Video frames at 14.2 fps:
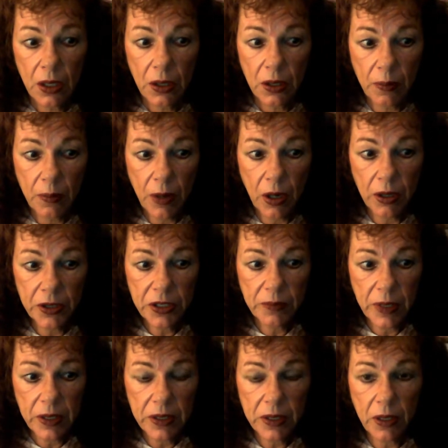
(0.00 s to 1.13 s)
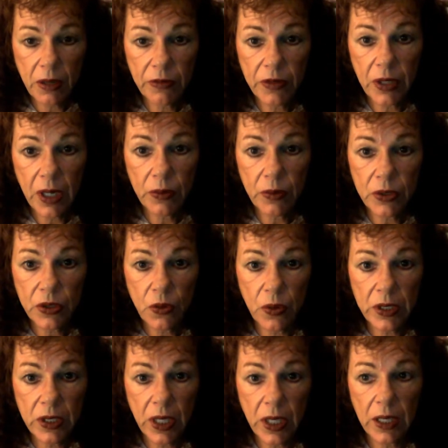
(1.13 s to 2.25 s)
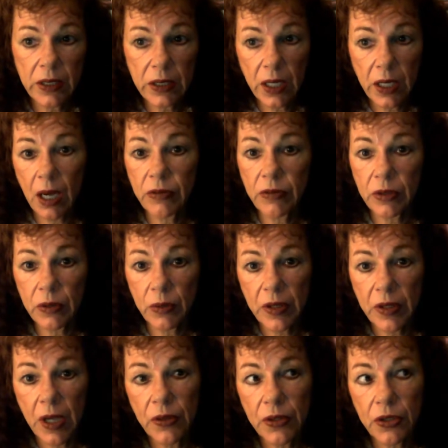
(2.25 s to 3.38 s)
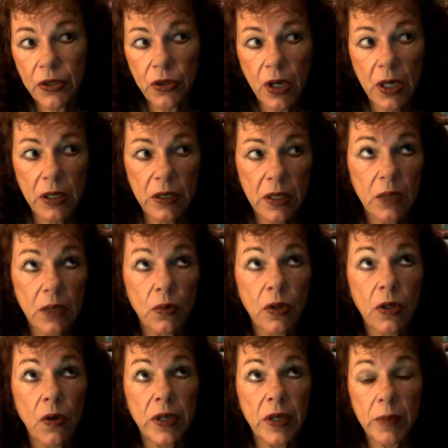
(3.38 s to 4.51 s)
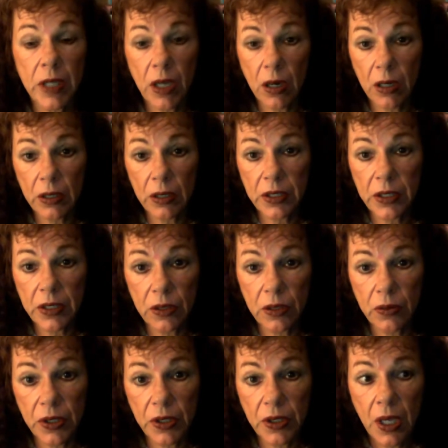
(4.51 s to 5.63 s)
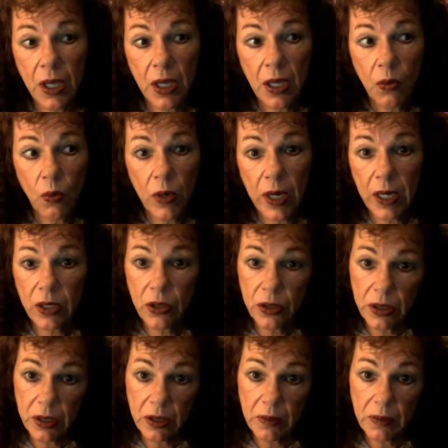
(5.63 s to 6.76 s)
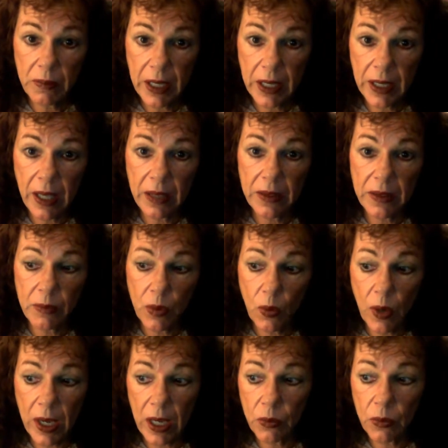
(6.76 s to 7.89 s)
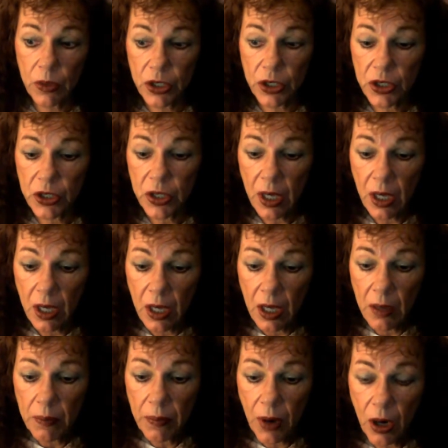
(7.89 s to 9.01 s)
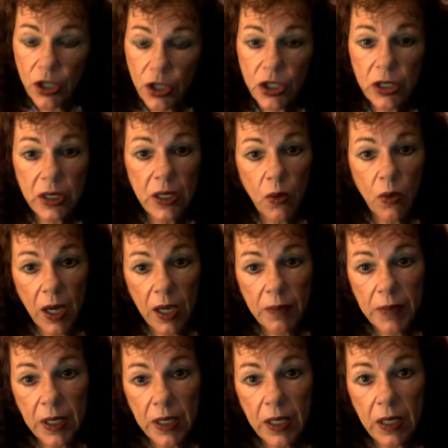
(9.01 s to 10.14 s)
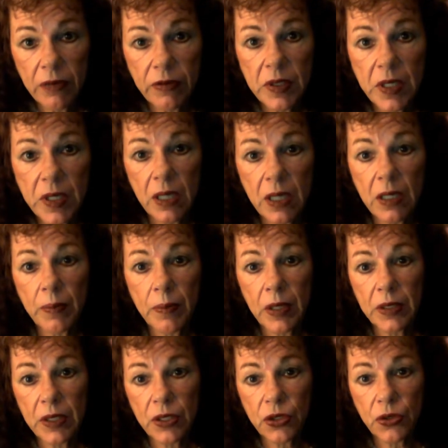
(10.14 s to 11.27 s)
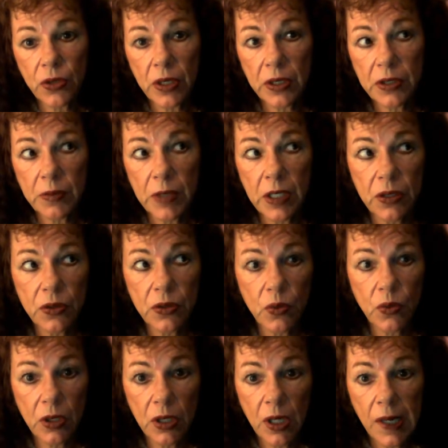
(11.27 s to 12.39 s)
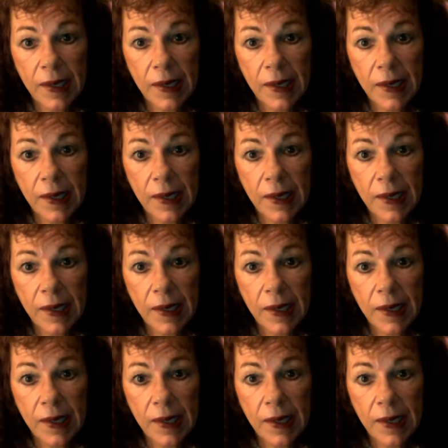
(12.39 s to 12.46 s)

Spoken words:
the parts of myself that I was going to uncover without the drug that were going to be hard to deal with when I couldn't medicate them away, which is partially why many of us end up on these drugs, because we're